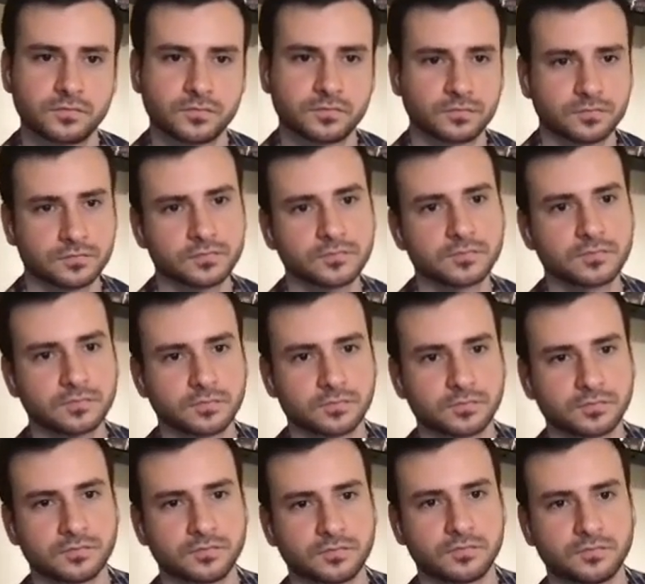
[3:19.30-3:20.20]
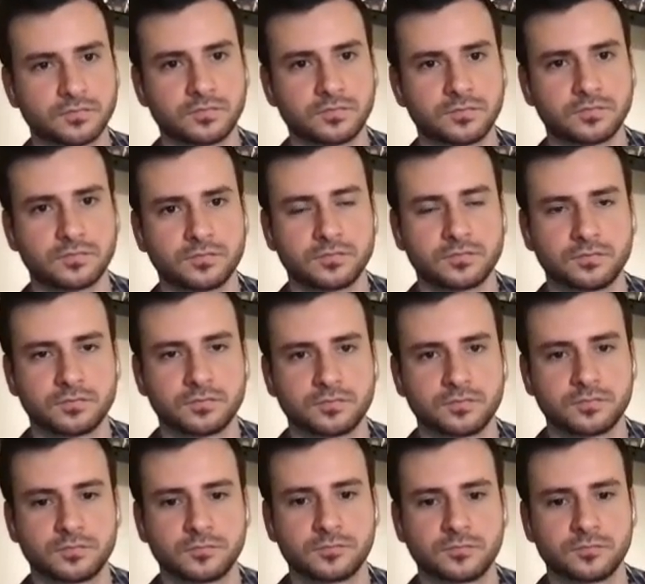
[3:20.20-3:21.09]

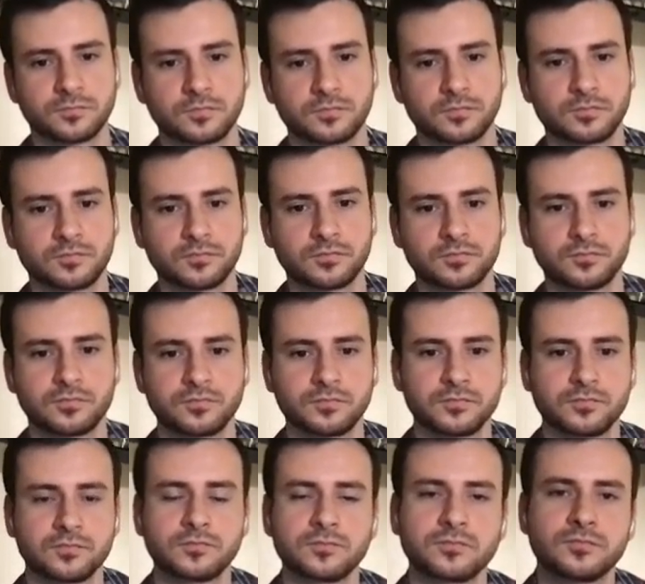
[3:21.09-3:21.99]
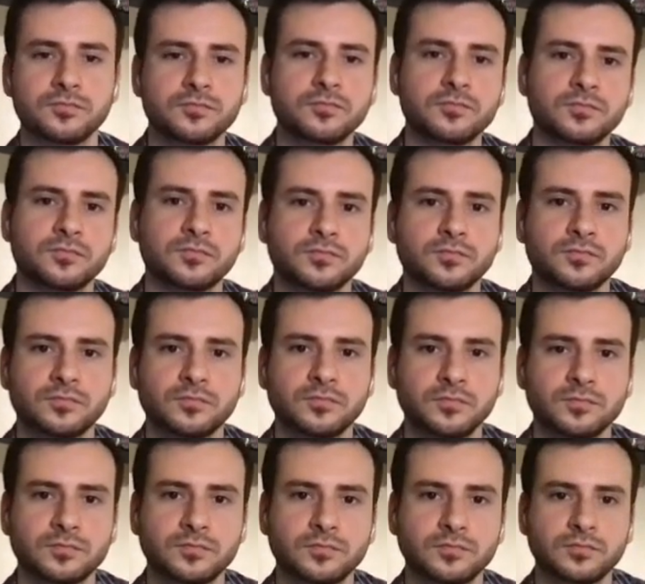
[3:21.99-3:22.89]

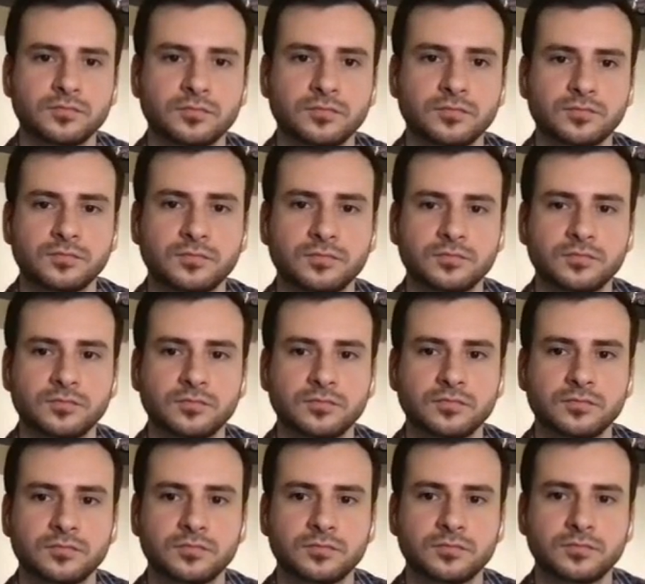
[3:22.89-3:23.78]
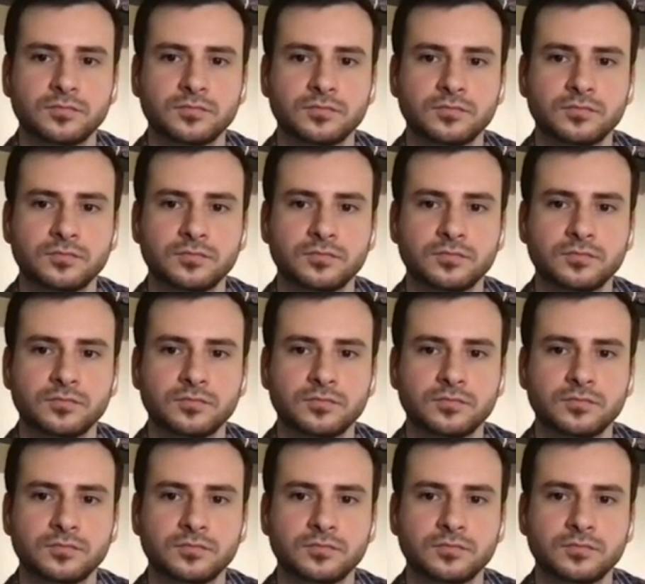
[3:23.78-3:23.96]
The person shown says nothing.